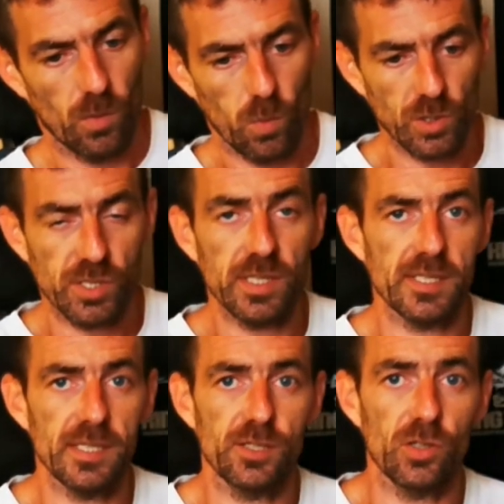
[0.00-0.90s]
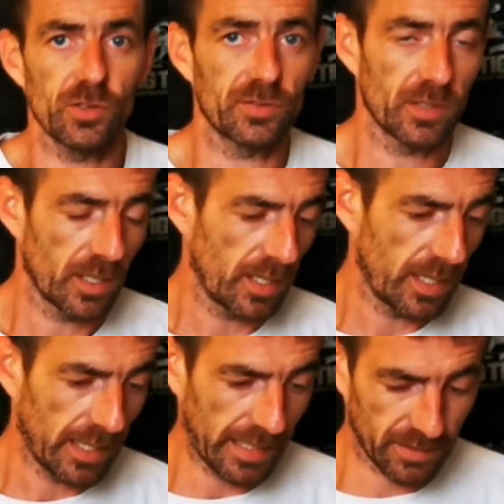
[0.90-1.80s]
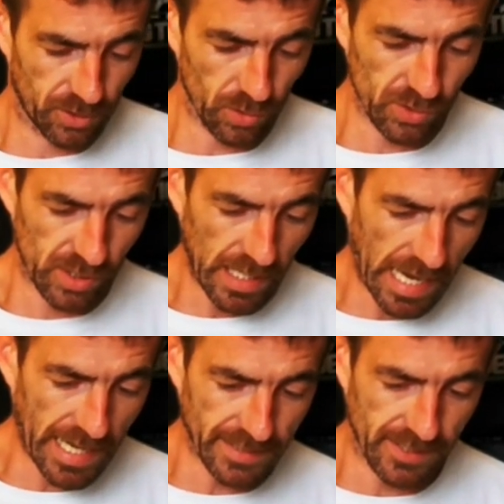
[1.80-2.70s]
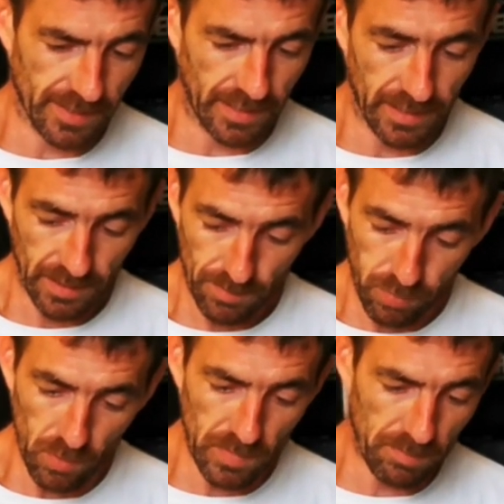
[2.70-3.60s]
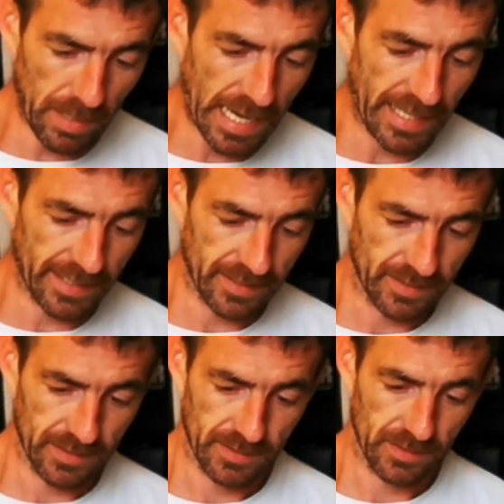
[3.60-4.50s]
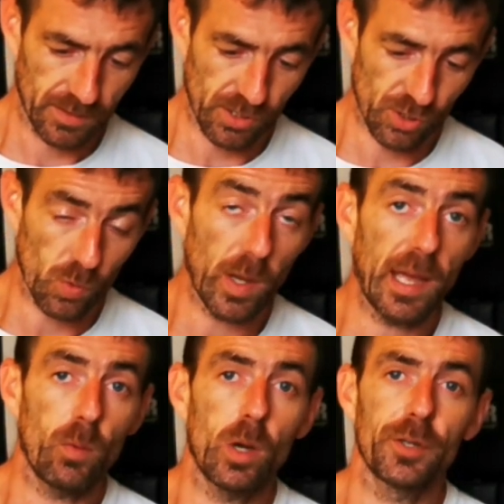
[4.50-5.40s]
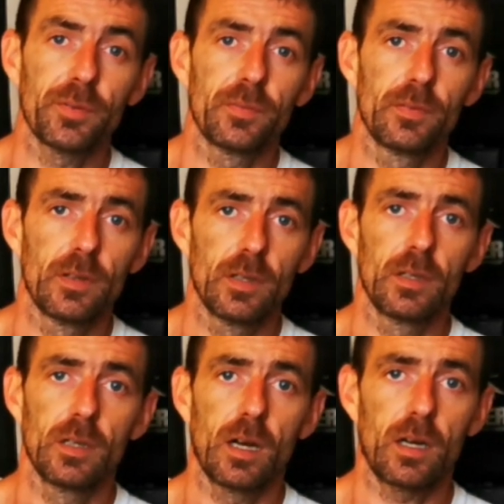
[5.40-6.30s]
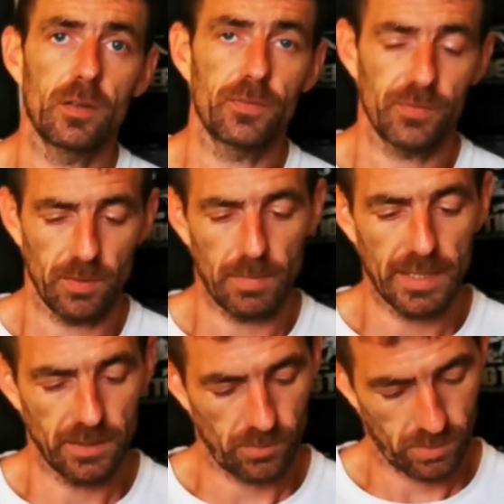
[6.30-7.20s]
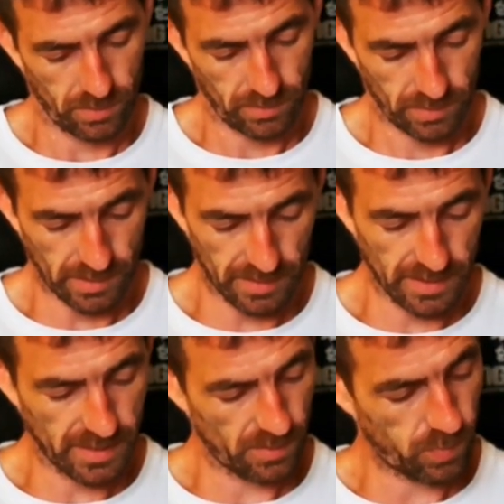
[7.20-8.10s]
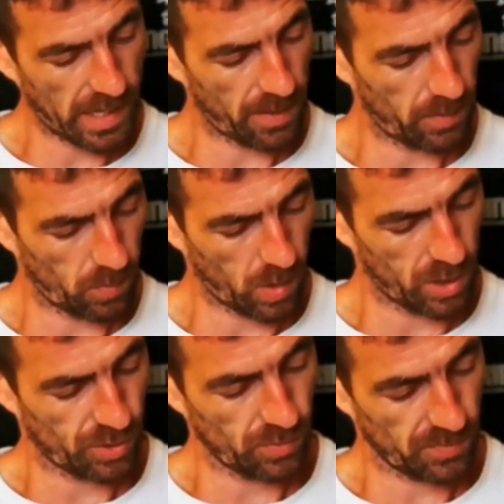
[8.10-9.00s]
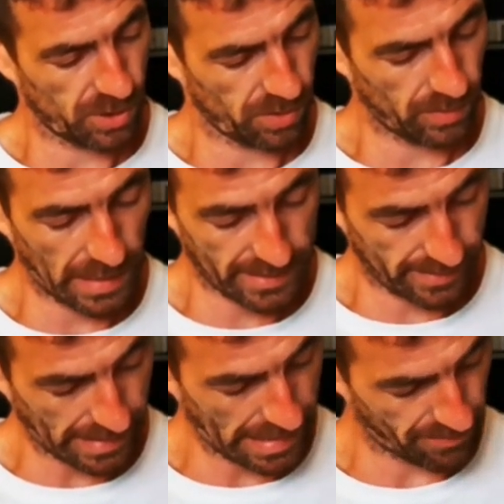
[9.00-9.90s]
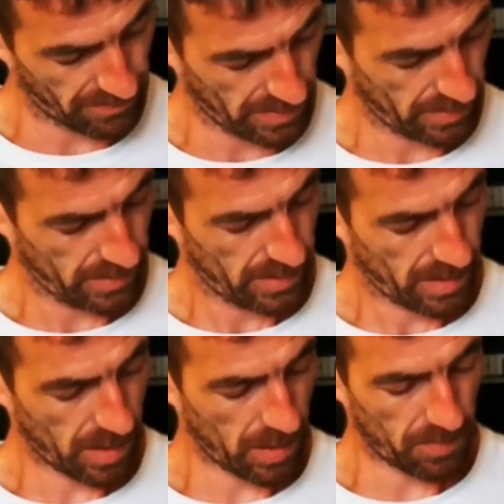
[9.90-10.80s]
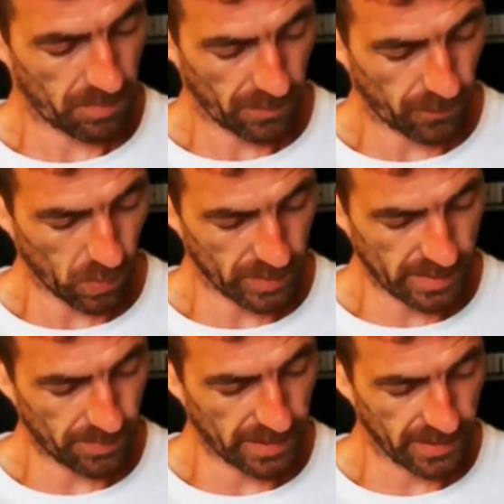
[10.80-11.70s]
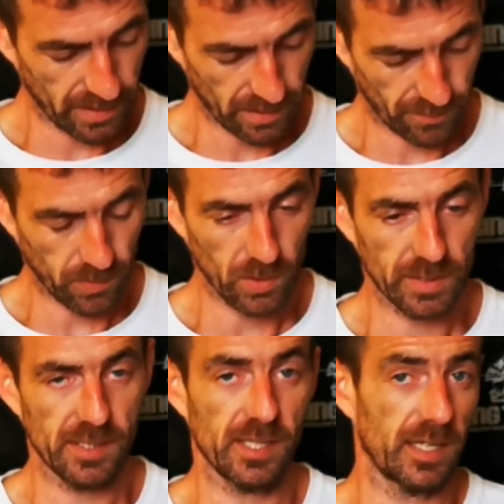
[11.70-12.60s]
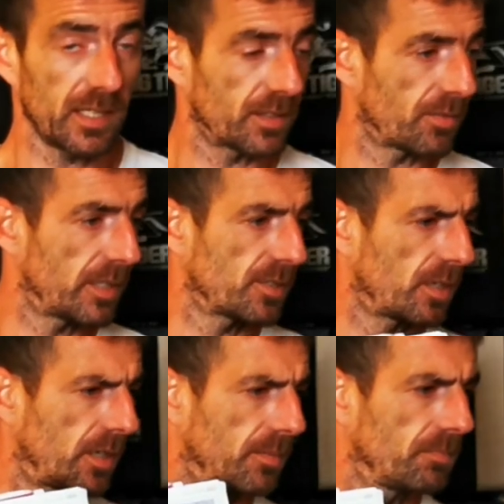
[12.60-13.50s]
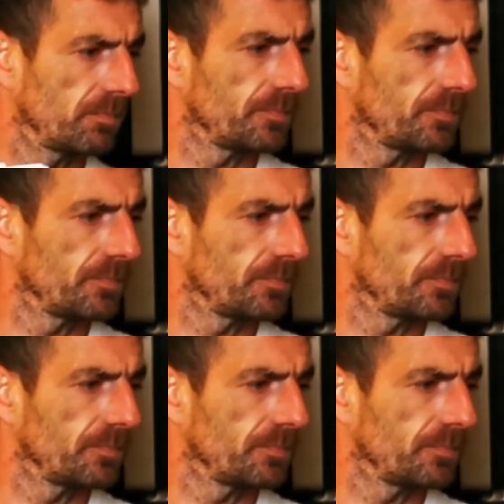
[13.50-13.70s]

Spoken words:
once this is done, it does actually put me back to square one of the manual, and this is where we was up to last time. 40B, 40C, there is a